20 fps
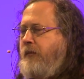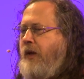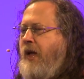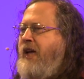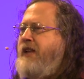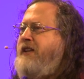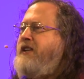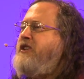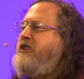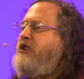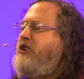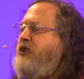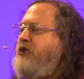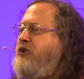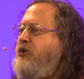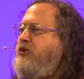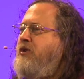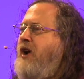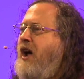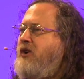And in
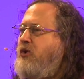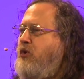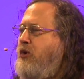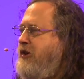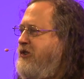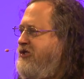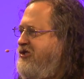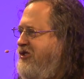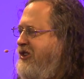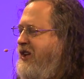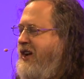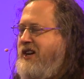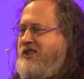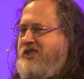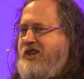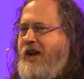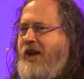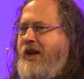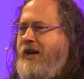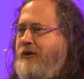
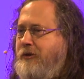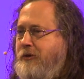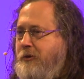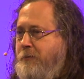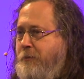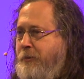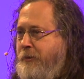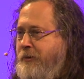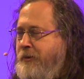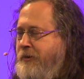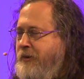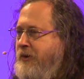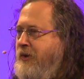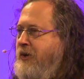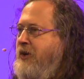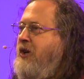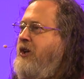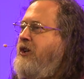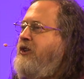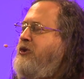GNU.org/help,
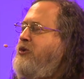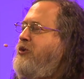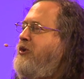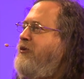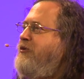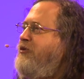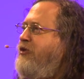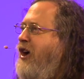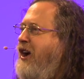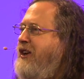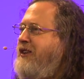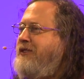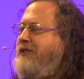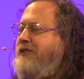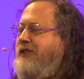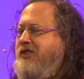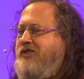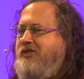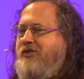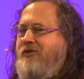you can find a
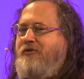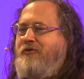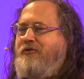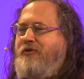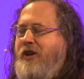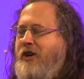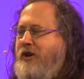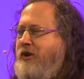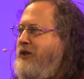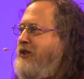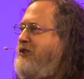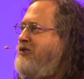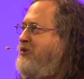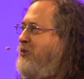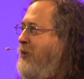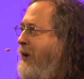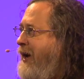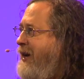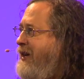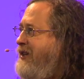list of various
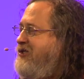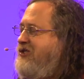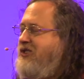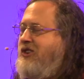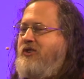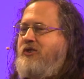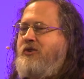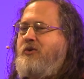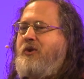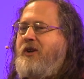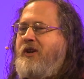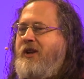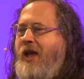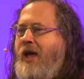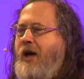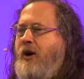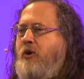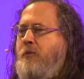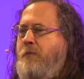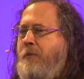ways you can
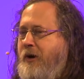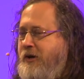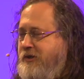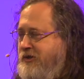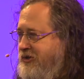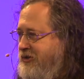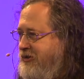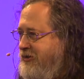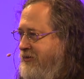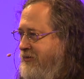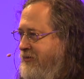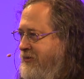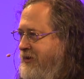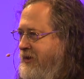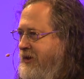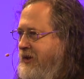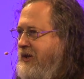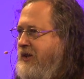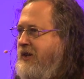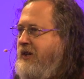help us.
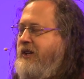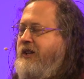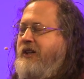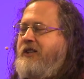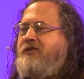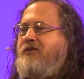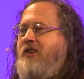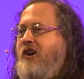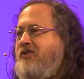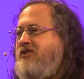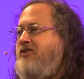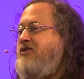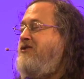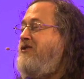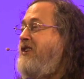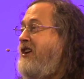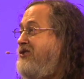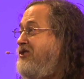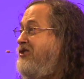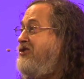It doesn't
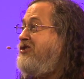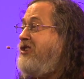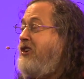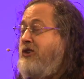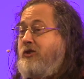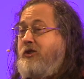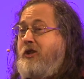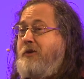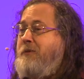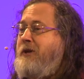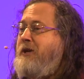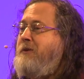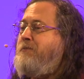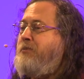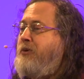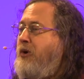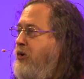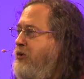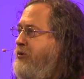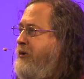necessarily mean
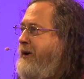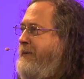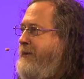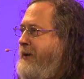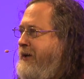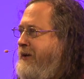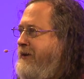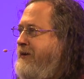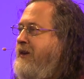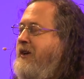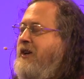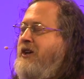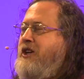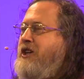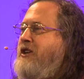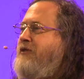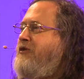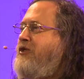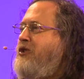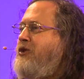programming.
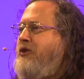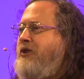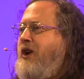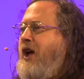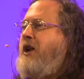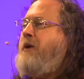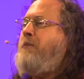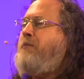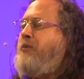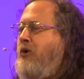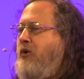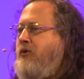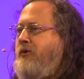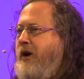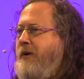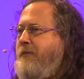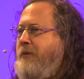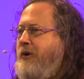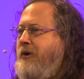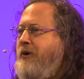If you're not a
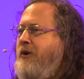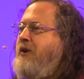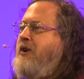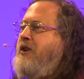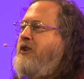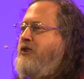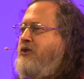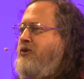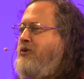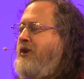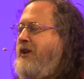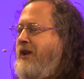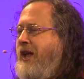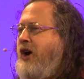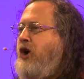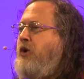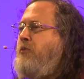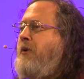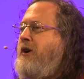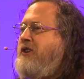programmer, you can
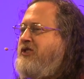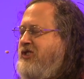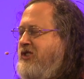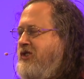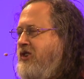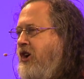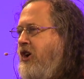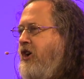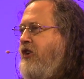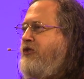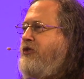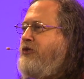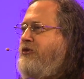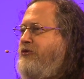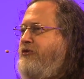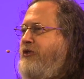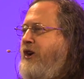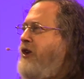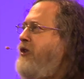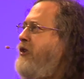help us in other
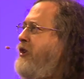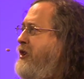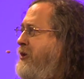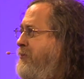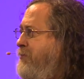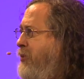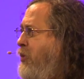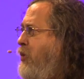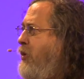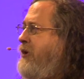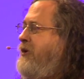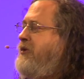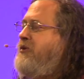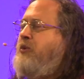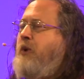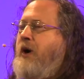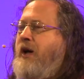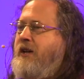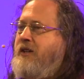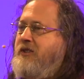very important
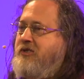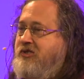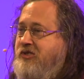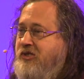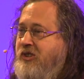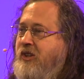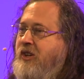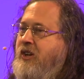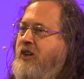ways.